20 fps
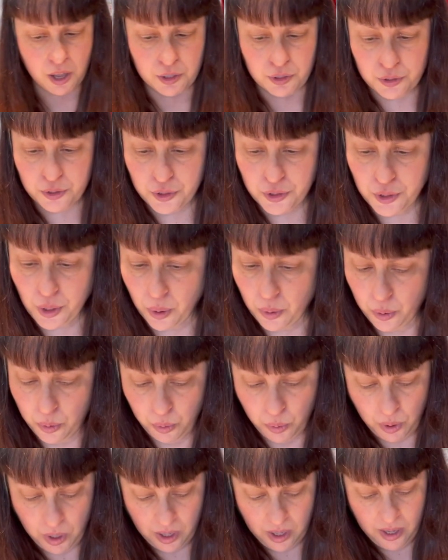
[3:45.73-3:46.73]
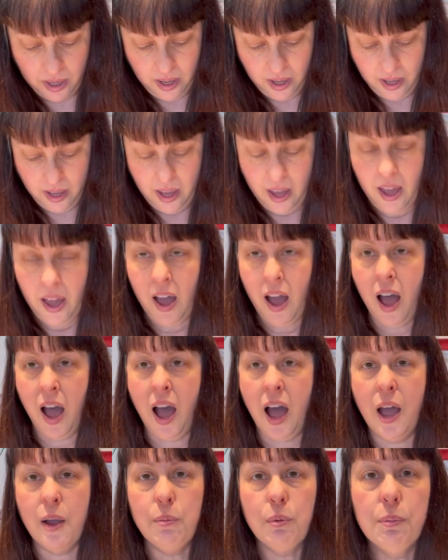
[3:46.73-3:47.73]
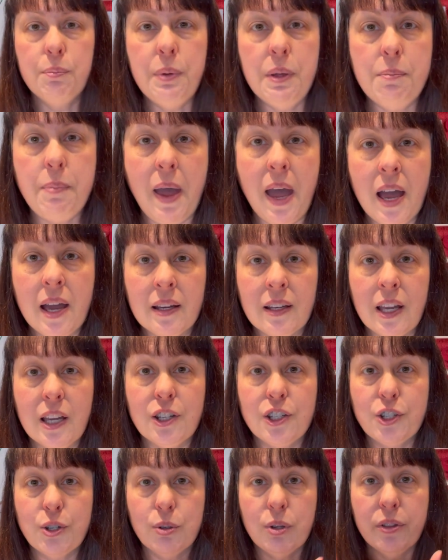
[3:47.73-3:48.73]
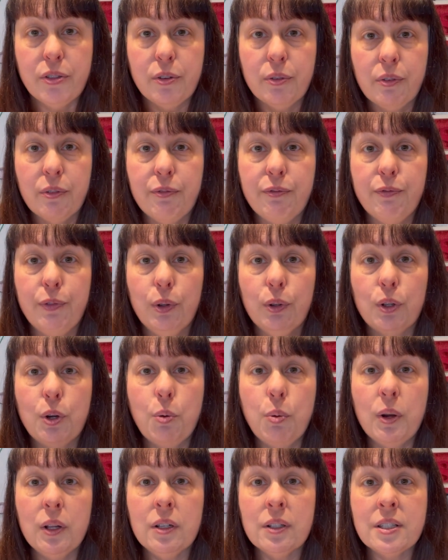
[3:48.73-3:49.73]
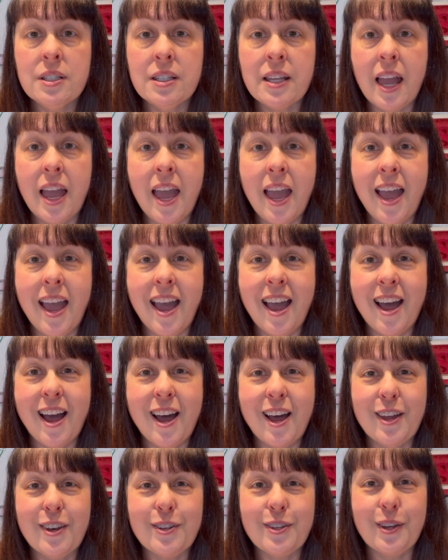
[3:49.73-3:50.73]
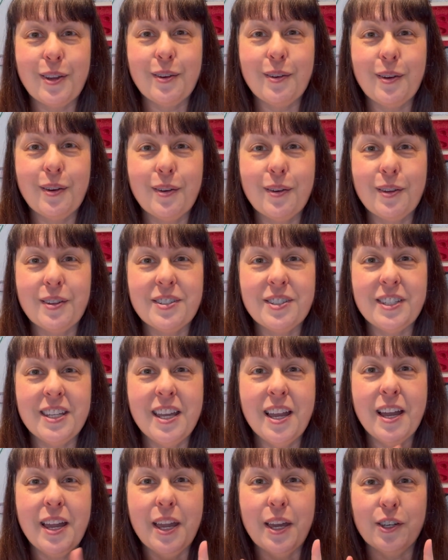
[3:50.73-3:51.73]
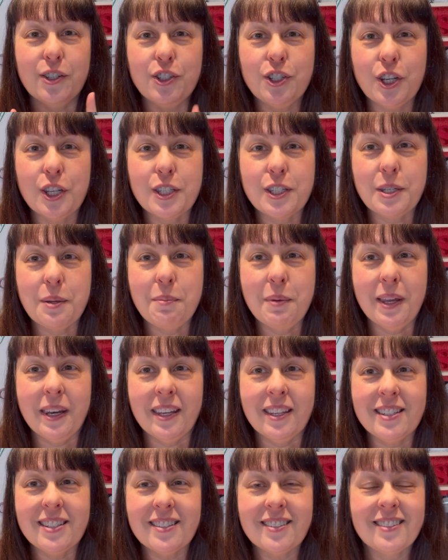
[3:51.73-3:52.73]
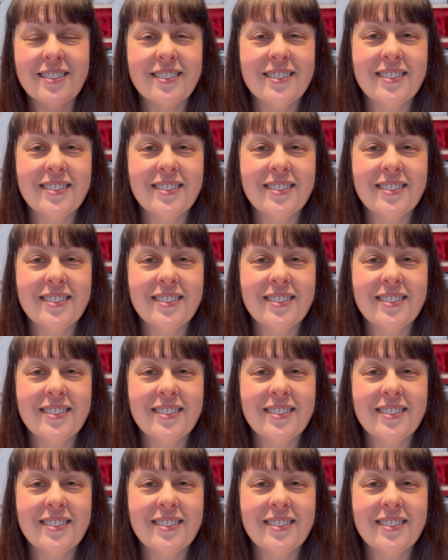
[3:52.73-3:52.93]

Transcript: So I will be back and show you the full quilt and see you in just a minute.